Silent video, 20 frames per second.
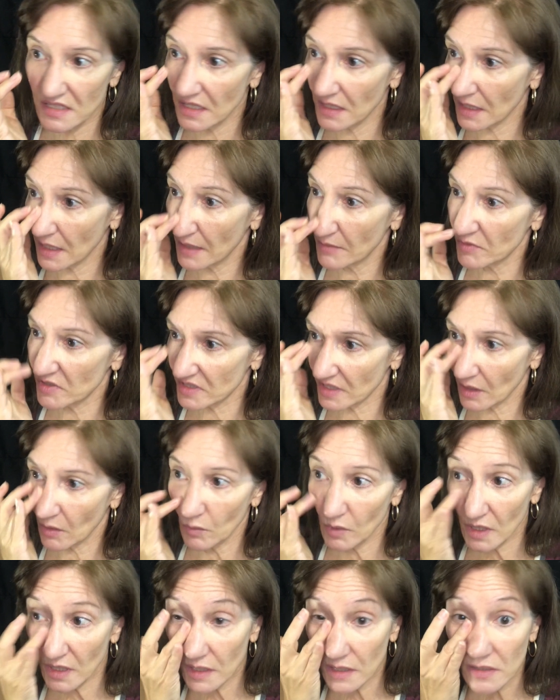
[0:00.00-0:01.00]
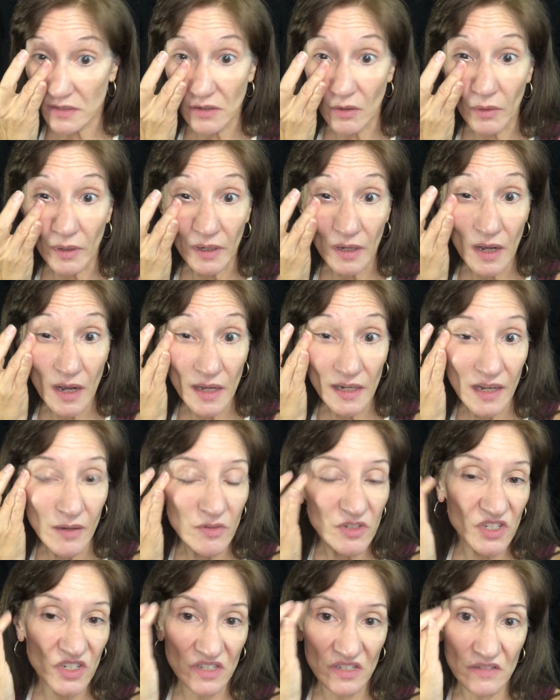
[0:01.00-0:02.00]
I was like, what is going on? I
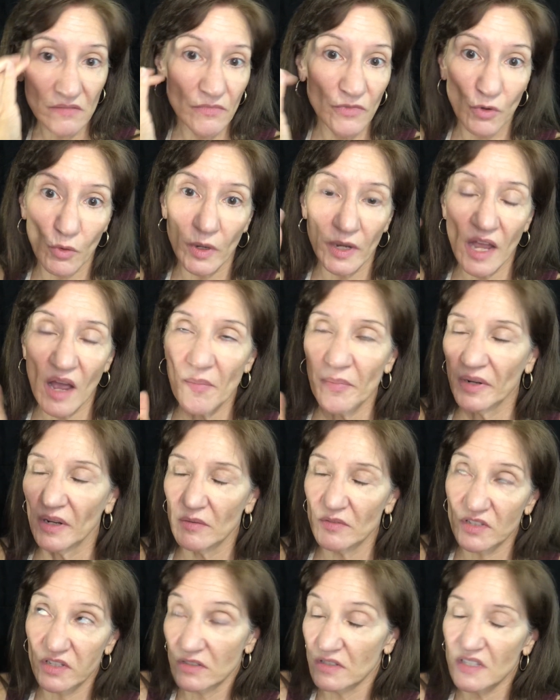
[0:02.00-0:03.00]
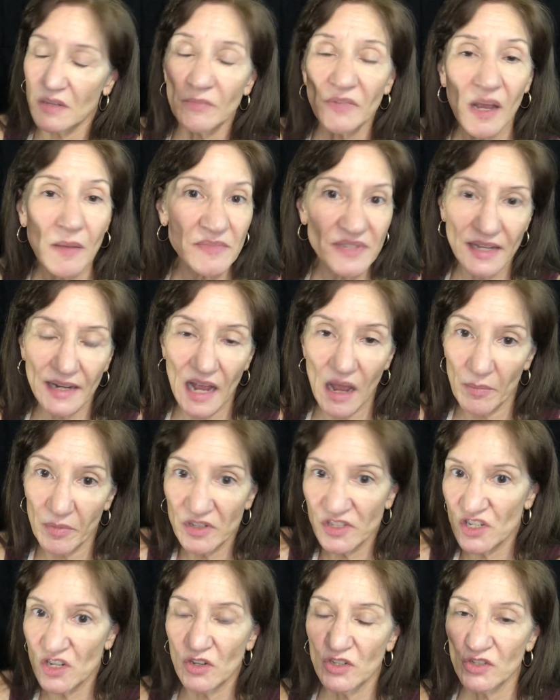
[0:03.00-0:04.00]
was just throwing up, and sometimes that
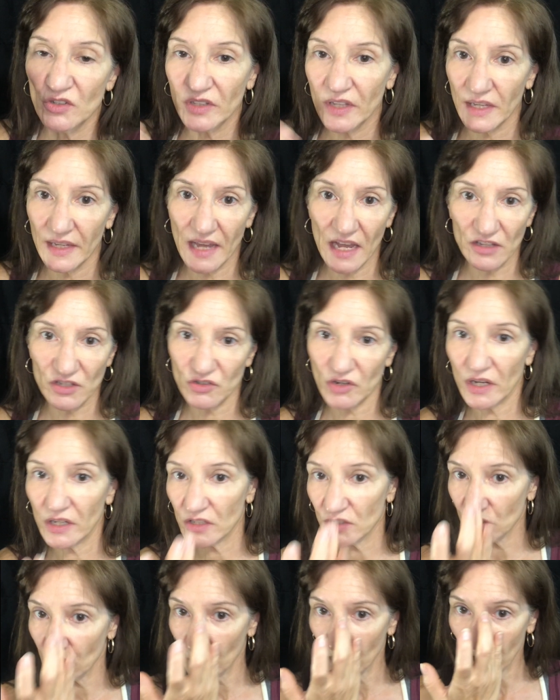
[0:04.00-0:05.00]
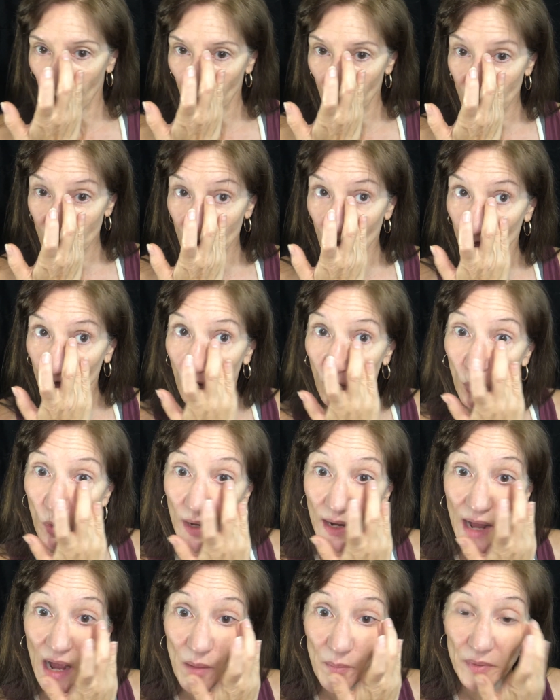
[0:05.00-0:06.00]
happens, you know, you get gastritis or whatever and you don't know what
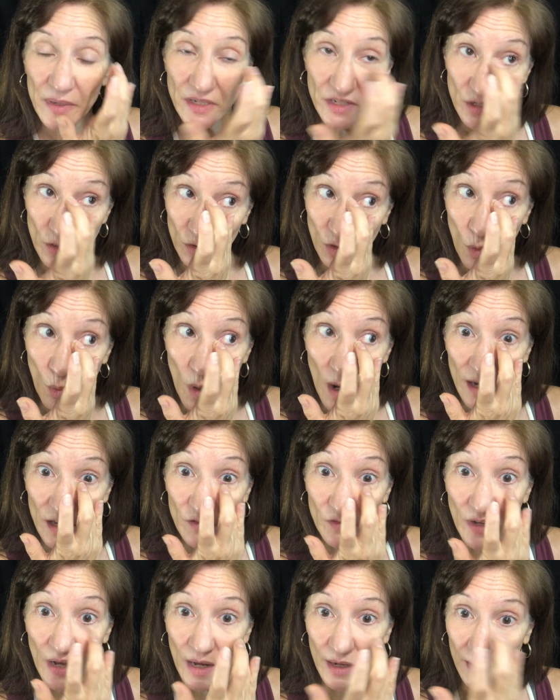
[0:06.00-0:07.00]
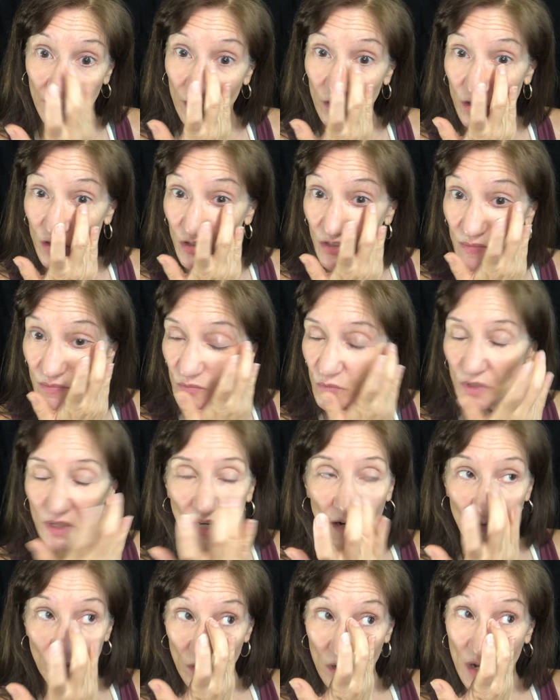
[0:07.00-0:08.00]
happened, you don't know why you've got it or
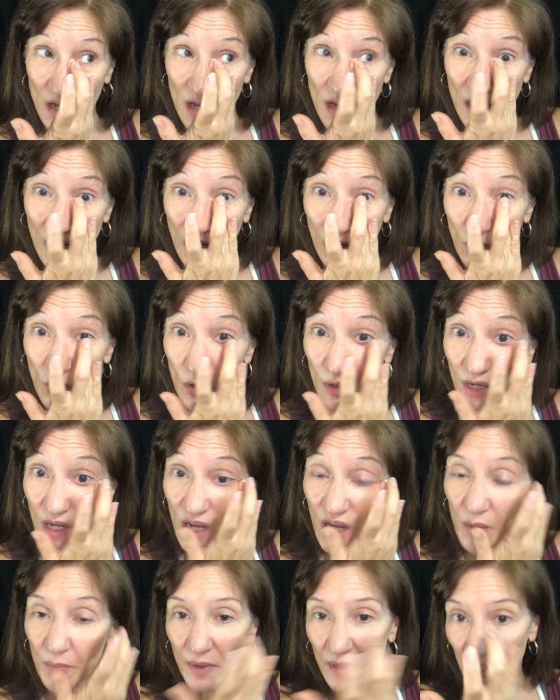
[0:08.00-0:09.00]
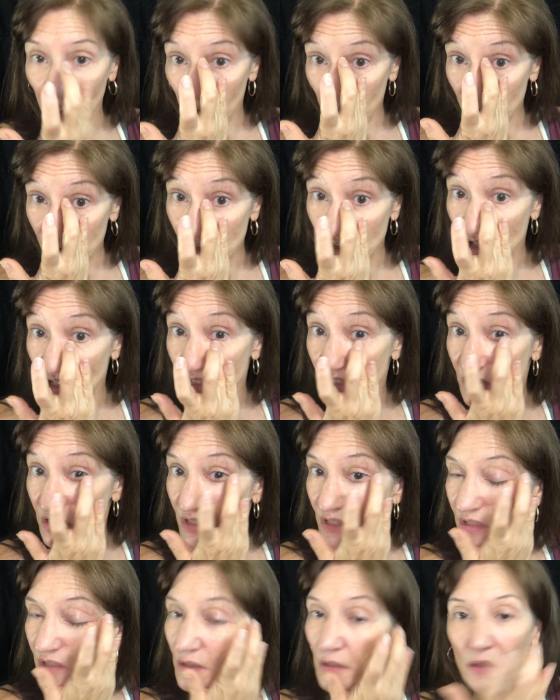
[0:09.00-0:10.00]
whatever. I woke up and I was just
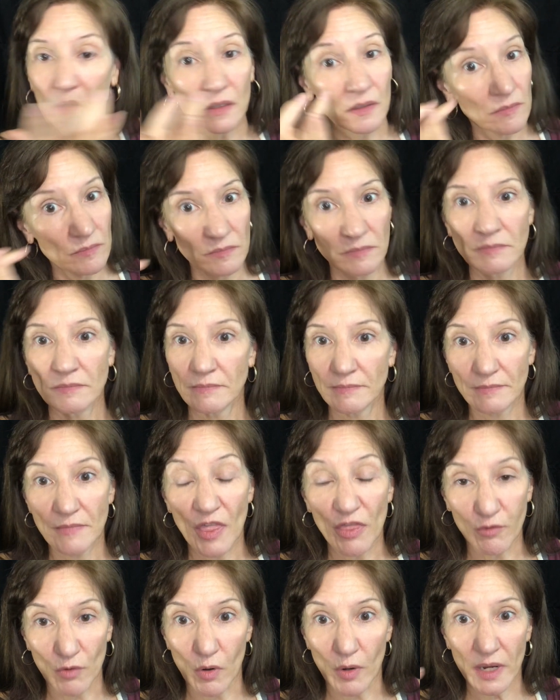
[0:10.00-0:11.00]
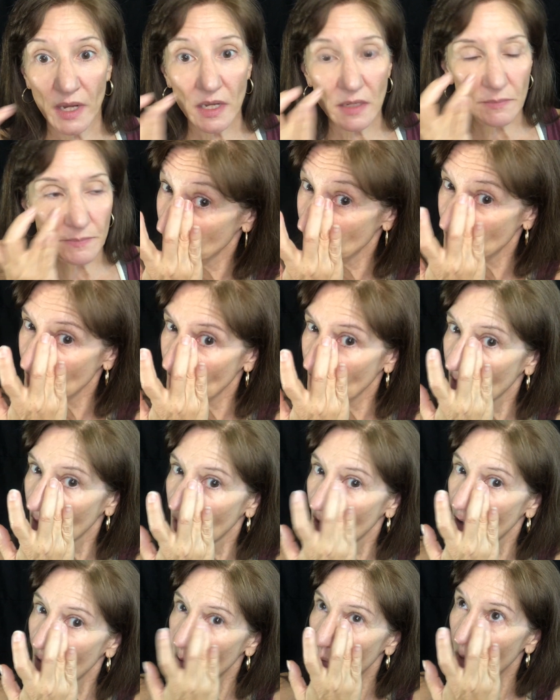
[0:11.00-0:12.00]
throwing out.
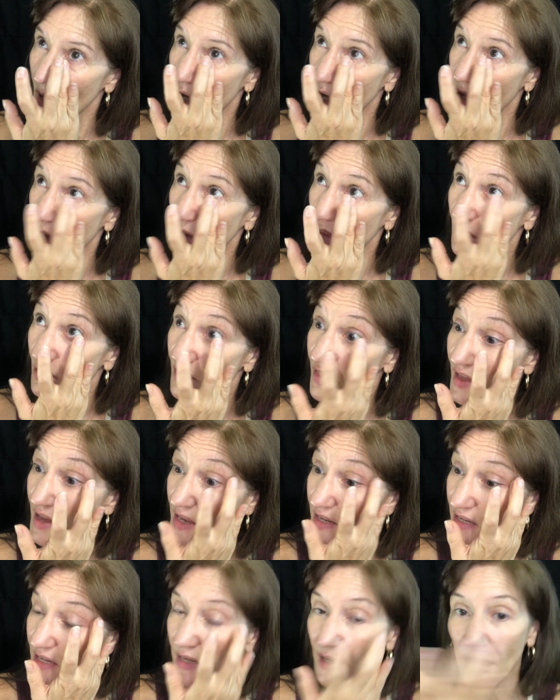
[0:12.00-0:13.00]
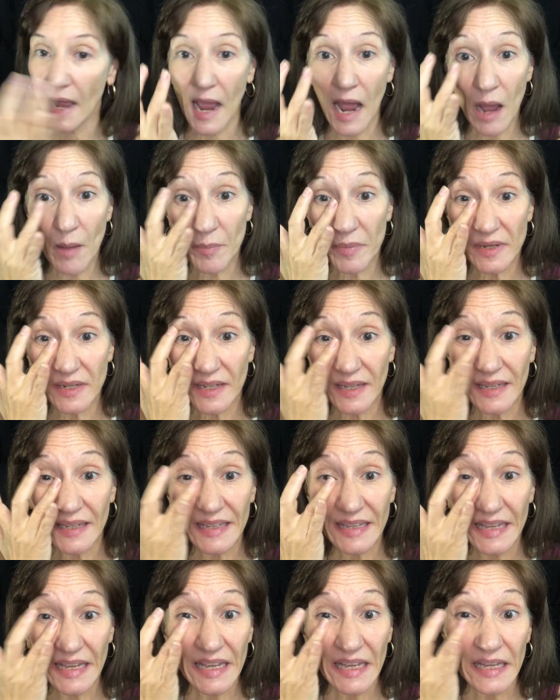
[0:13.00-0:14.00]
Well, then it happened
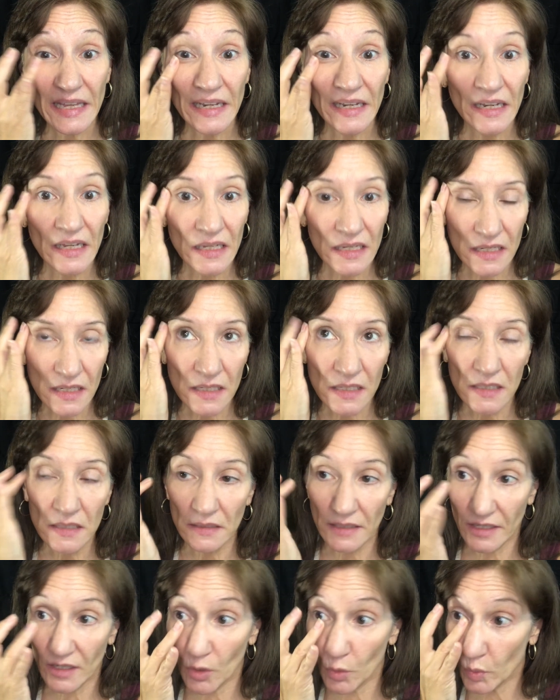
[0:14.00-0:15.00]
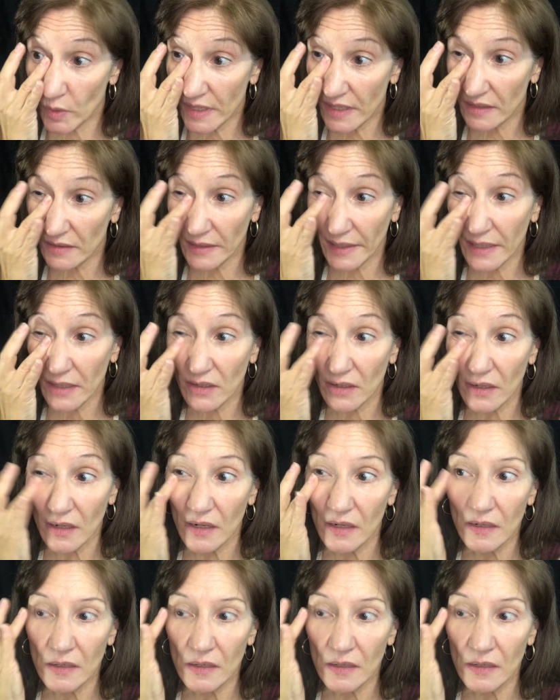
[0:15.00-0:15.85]
again, like a week later.